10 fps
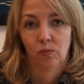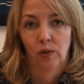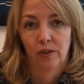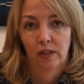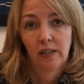
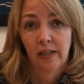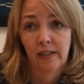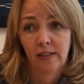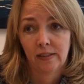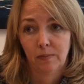where the
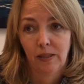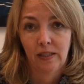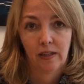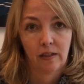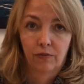clients may
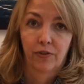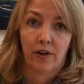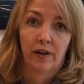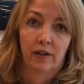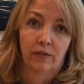not have
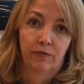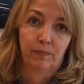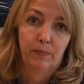thought of